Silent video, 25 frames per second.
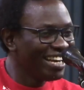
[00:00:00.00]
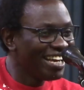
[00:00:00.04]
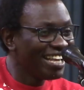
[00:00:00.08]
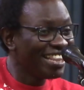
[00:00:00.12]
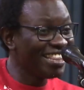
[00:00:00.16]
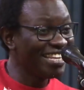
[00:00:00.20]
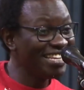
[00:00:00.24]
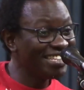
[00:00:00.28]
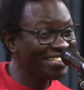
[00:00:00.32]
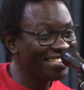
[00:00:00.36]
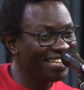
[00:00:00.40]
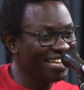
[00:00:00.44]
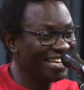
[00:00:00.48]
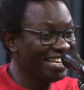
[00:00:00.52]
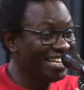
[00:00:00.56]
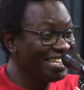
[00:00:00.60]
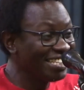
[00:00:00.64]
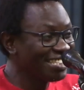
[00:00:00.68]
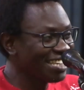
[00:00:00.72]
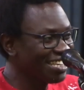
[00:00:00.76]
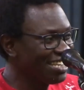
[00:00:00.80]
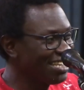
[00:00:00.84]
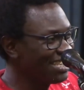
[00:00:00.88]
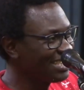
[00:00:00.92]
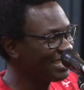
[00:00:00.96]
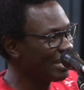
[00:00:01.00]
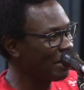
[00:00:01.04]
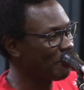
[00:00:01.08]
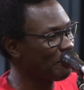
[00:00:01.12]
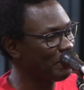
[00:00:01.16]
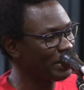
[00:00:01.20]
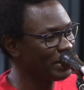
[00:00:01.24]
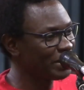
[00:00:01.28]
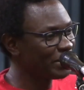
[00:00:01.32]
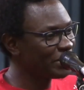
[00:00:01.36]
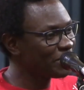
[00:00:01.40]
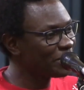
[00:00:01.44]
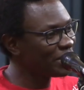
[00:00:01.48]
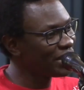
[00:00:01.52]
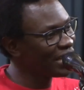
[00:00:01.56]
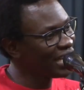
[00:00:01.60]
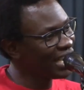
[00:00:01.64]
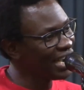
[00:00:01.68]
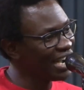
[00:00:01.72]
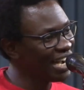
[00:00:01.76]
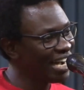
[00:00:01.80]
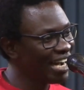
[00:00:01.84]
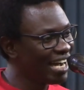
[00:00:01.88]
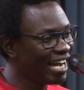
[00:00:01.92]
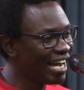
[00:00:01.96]
this and this and this happened. So,
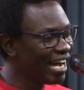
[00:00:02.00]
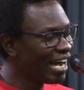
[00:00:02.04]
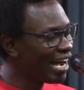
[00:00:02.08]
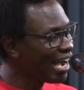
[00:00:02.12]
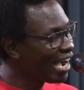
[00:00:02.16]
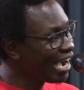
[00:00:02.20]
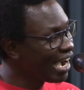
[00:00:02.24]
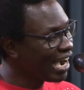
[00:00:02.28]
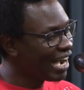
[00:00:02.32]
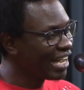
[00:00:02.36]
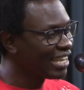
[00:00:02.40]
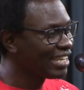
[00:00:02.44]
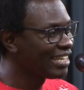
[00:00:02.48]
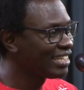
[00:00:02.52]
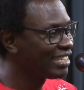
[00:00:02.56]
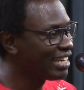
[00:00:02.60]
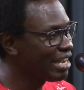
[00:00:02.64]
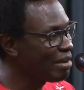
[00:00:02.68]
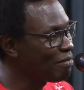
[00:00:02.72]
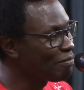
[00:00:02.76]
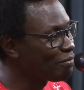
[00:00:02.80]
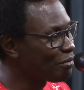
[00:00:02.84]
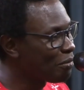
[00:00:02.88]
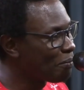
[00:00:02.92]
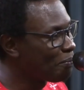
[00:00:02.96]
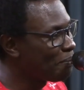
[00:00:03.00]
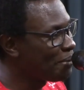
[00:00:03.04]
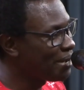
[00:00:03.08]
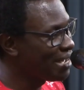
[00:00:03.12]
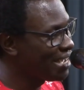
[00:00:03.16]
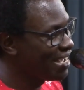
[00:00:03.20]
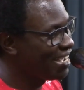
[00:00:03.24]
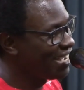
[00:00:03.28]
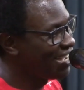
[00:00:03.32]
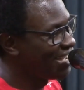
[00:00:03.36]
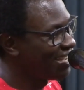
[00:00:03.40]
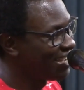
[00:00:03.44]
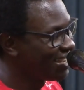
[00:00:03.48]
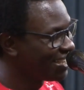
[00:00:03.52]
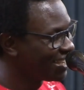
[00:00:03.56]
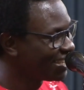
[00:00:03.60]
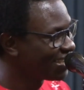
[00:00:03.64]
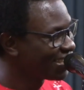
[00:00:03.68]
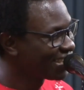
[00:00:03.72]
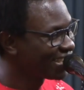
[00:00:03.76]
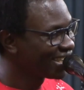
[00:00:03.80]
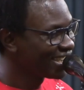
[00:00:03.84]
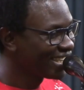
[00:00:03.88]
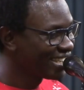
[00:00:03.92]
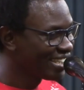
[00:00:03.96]
yeah. at the time for pay,
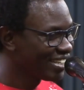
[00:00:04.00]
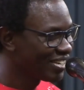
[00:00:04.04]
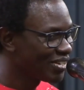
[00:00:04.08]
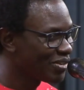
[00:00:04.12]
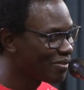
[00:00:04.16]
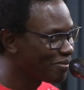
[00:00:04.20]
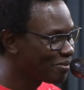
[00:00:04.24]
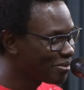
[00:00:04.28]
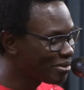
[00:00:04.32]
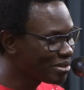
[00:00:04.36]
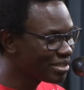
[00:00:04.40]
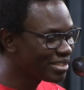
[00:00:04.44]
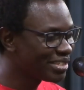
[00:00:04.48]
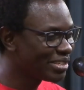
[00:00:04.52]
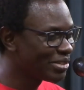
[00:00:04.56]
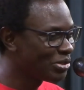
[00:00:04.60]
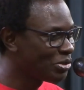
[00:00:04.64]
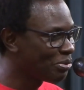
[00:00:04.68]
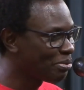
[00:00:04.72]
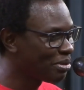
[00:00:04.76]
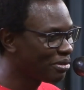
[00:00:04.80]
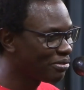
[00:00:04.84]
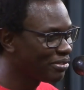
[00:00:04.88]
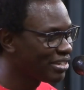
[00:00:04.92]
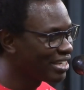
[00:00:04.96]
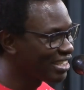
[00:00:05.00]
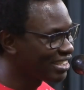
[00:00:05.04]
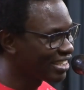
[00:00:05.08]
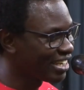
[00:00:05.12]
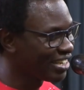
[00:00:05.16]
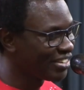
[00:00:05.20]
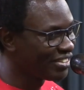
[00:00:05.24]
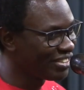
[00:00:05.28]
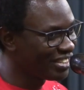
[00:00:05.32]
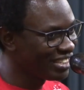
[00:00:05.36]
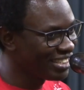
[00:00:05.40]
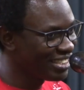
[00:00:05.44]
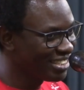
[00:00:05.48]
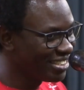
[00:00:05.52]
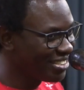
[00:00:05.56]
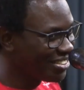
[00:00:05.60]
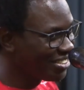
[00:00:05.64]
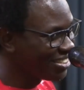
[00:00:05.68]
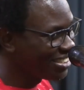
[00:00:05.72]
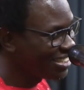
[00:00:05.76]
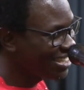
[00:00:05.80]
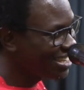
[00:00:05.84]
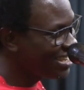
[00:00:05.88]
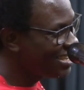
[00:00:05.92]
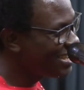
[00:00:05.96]
uh-huh. of course, the supervisor,
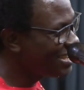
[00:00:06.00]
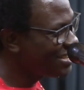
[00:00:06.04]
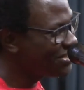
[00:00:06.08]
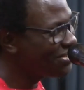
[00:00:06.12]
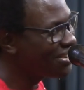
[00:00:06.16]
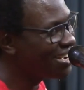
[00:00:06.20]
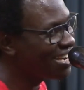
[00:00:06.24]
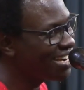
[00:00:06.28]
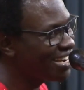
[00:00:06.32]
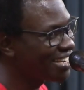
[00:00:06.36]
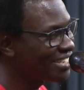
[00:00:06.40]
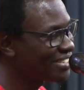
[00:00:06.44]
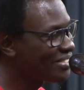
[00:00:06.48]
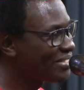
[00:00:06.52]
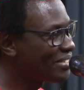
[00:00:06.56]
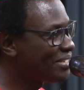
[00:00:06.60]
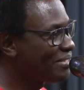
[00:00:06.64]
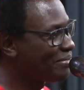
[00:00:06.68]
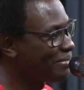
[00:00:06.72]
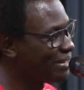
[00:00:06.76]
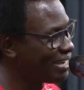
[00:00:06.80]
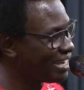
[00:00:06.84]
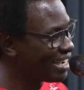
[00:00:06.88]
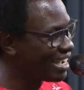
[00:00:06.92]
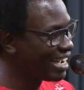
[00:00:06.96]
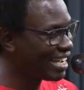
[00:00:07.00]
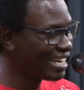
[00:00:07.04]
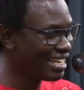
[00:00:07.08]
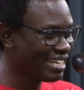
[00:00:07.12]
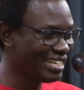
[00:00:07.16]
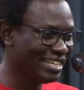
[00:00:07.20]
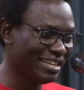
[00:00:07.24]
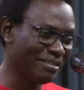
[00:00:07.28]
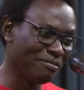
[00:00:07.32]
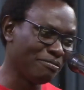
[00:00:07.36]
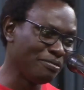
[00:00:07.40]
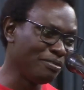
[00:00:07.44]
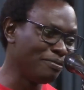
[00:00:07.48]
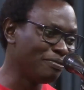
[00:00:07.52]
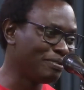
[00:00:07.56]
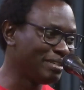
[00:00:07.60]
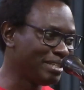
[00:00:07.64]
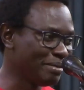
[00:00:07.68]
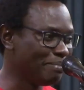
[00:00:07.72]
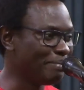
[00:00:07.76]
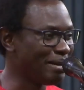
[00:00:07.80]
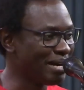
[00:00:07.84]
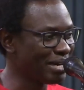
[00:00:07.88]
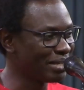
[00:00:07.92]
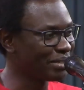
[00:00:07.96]
this one has not even carried yeah. the
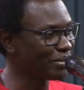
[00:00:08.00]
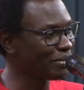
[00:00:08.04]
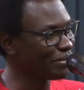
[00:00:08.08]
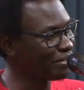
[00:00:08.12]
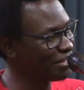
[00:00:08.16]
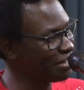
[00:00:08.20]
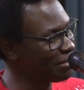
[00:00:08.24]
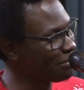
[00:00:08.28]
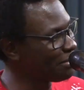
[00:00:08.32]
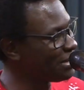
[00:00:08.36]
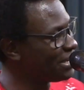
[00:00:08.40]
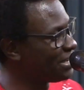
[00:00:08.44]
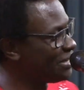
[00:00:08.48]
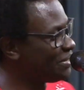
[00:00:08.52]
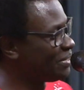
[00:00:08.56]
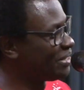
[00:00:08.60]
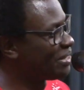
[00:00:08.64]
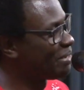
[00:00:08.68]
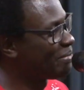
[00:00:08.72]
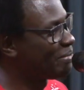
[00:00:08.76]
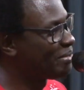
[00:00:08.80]
50 bucks or 70.